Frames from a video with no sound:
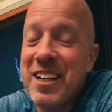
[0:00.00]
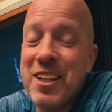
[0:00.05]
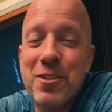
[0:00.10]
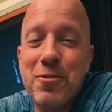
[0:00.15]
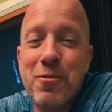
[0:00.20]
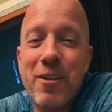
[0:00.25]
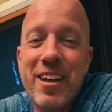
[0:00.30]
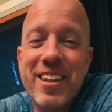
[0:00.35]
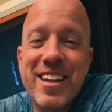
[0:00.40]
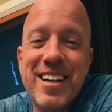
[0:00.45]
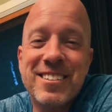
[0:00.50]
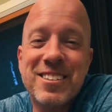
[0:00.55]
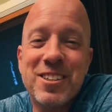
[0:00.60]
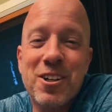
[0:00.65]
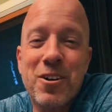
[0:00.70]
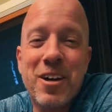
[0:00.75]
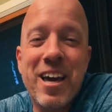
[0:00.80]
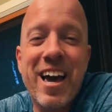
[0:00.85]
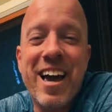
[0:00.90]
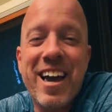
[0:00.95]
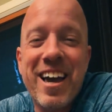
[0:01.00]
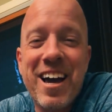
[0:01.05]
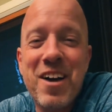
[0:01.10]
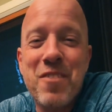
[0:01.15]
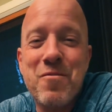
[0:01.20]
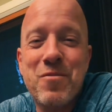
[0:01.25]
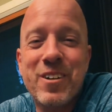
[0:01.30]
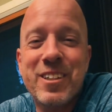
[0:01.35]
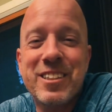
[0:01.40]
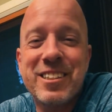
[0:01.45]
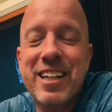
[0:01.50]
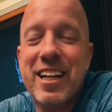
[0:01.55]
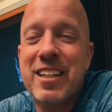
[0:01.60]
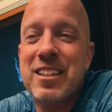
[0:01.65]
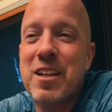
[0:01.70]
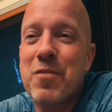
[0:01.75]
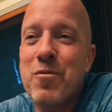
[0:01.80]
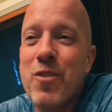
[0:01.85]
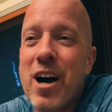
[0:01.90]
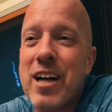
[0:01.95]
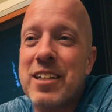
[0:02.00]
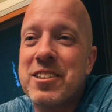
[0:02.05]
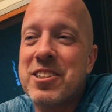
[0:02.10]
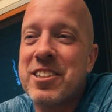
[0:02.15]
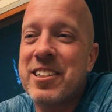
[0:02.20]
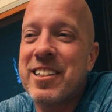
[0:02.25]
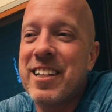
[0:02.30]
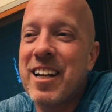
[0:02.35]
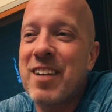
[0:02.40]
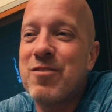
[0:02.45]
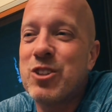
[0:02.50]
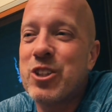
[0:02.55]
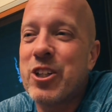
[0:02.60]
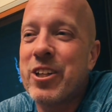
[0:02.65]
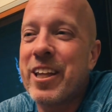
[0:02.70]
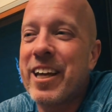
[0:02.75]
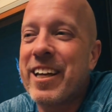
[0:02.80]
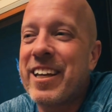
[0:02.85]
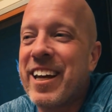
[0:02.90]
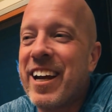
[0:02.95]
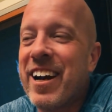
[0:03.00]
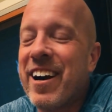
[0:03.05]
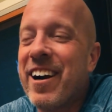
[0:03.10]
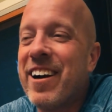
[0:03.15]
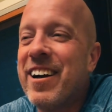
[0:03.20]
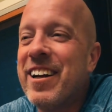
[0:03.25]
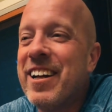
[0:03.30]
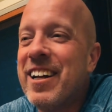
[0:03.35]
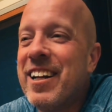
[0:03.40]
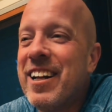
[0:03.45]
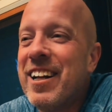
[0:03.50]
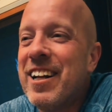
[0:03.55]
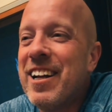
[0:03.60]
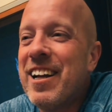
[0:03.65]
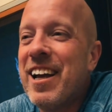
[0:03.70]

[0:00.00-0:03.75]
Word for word: And either way, that's okay. I appreciate them watching, and I'm sure they care.